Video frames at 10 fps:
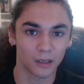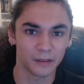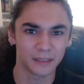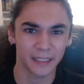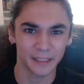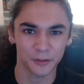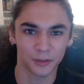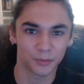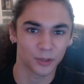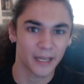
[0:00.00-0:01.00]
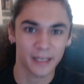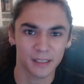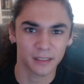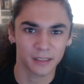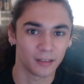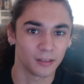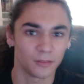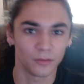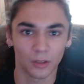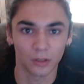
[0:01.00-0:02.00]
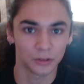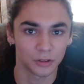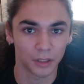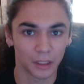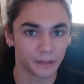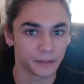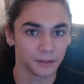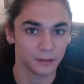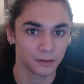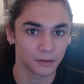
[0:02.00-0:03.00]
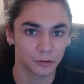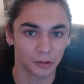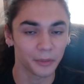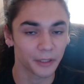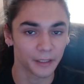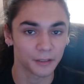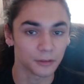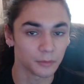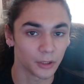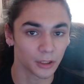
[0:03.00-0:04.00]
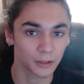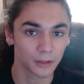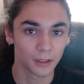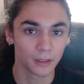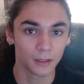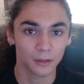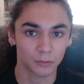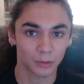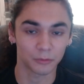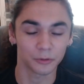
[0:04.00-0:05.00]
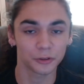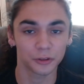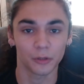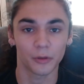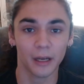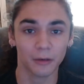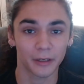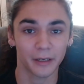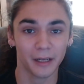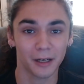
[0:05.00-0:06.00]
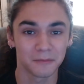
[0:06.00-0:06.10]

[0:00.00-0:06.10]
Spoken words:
is etude number 8 out of Longinati's trumpet etude book. So I will show that right now.